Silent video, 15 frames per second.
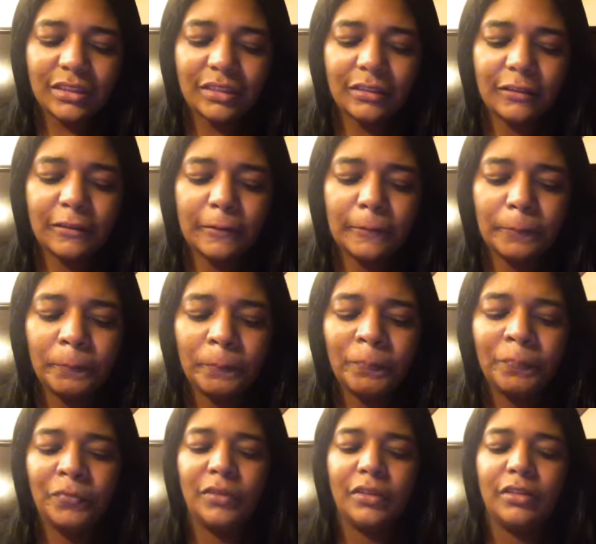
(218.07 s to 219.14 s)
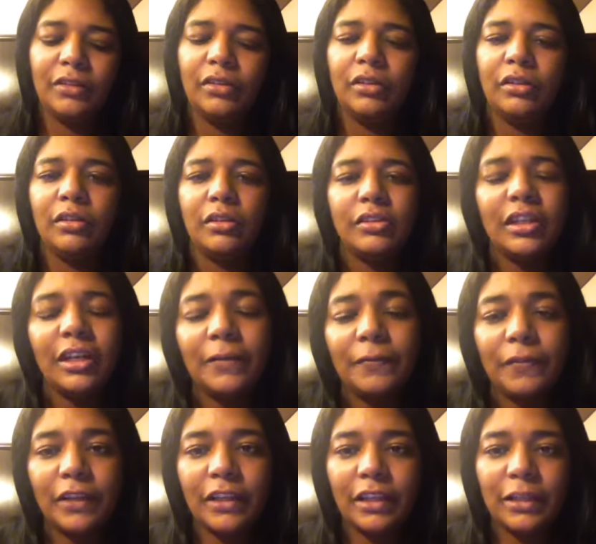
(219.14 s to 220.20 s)
Tom
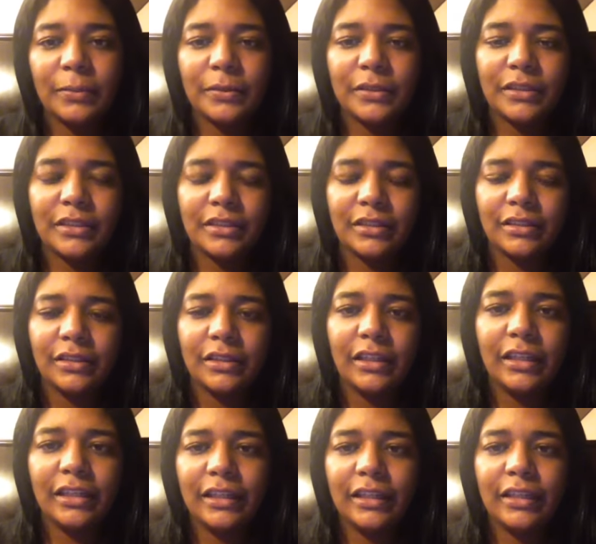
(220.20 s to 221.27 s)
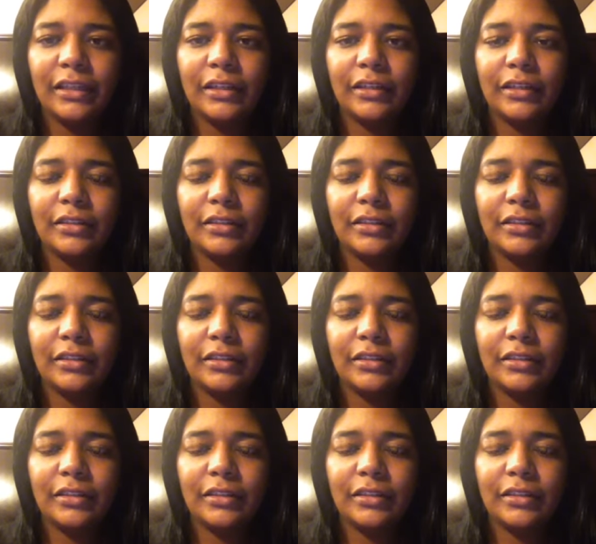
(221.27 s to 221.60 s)
Phillips, he